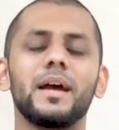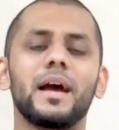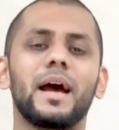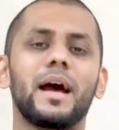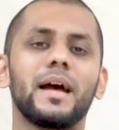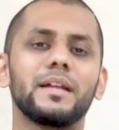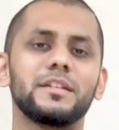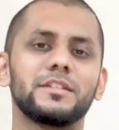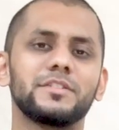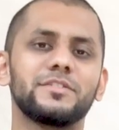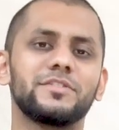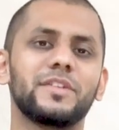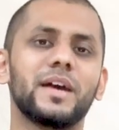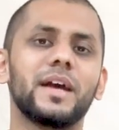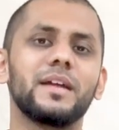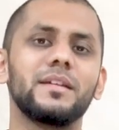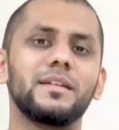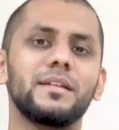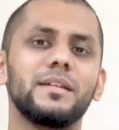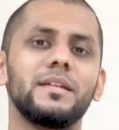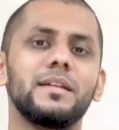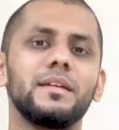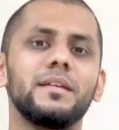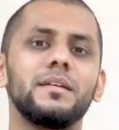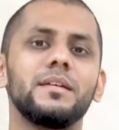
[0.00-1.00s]
and
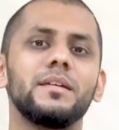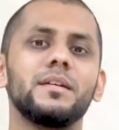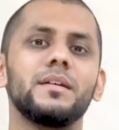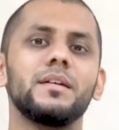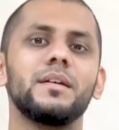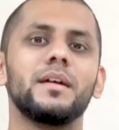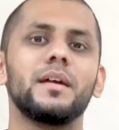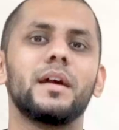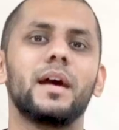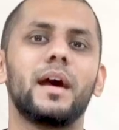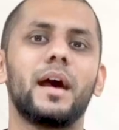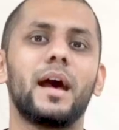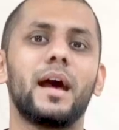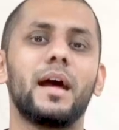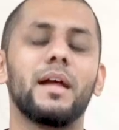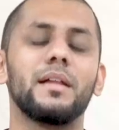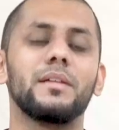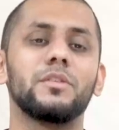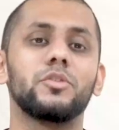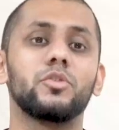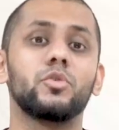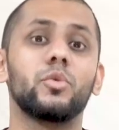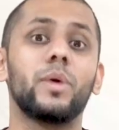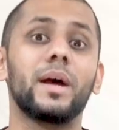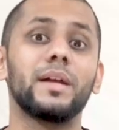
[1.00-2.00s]
finally,
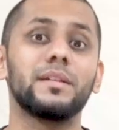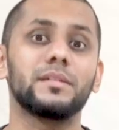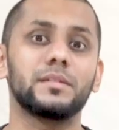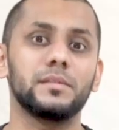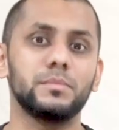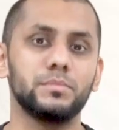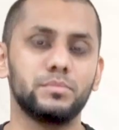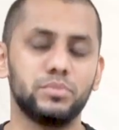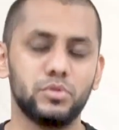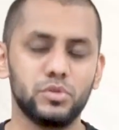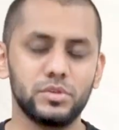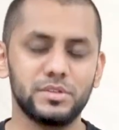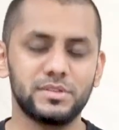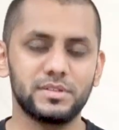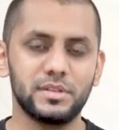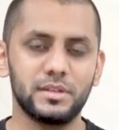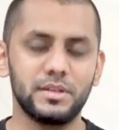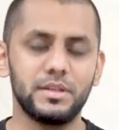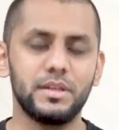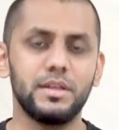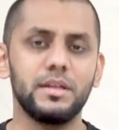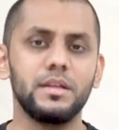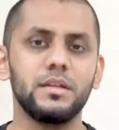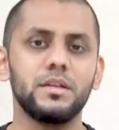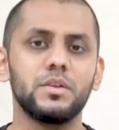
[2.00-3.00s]
and quite
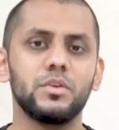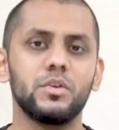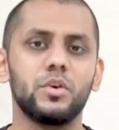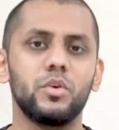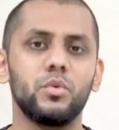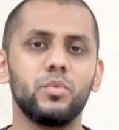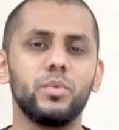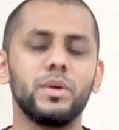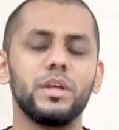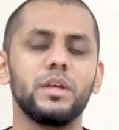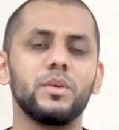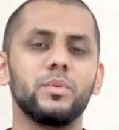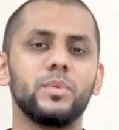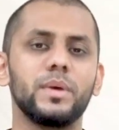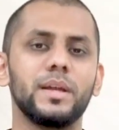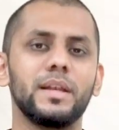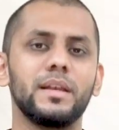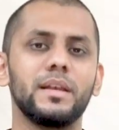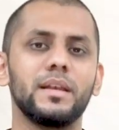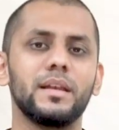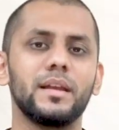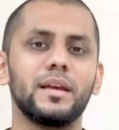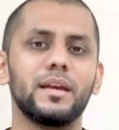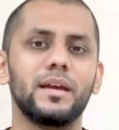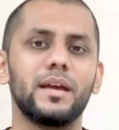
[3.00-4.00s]
importantly, we
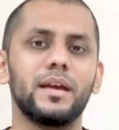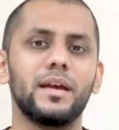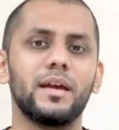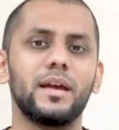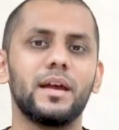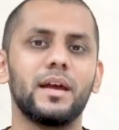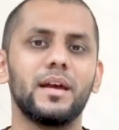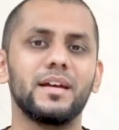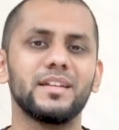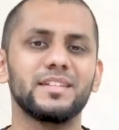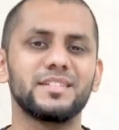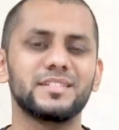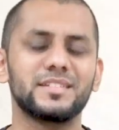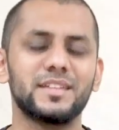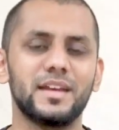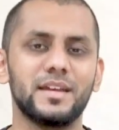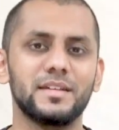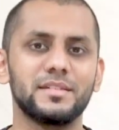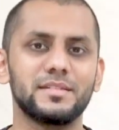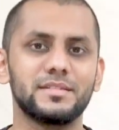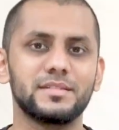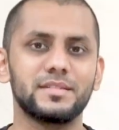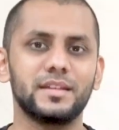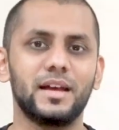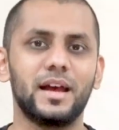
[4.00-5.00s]
will
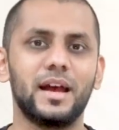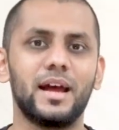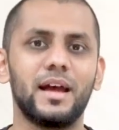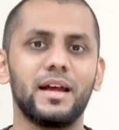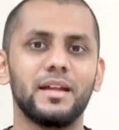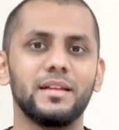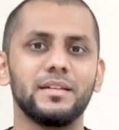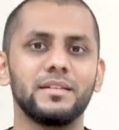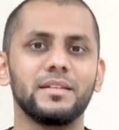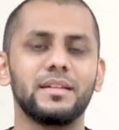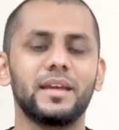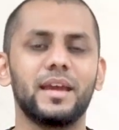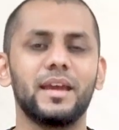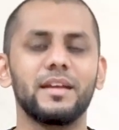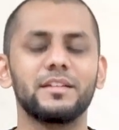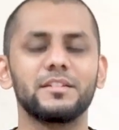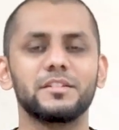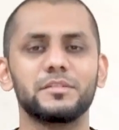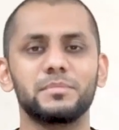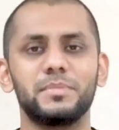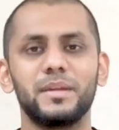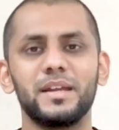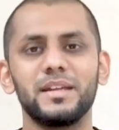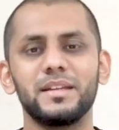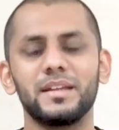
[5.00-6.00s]
assess and
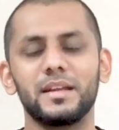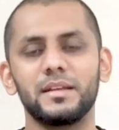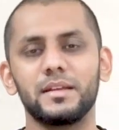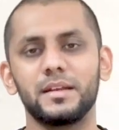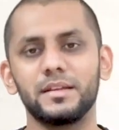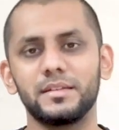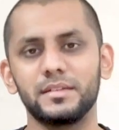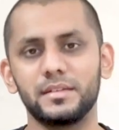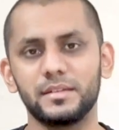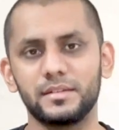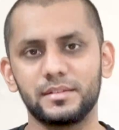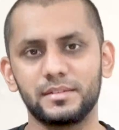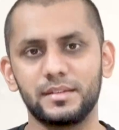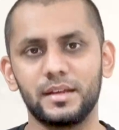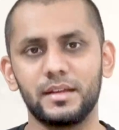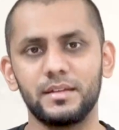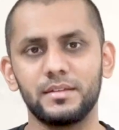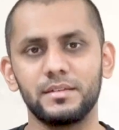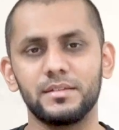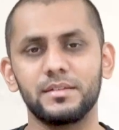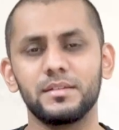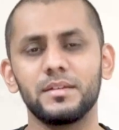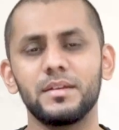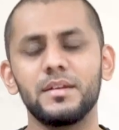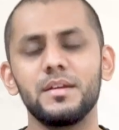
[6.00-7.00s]
explain and
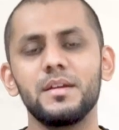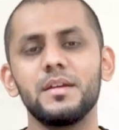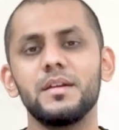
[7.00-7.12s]
understand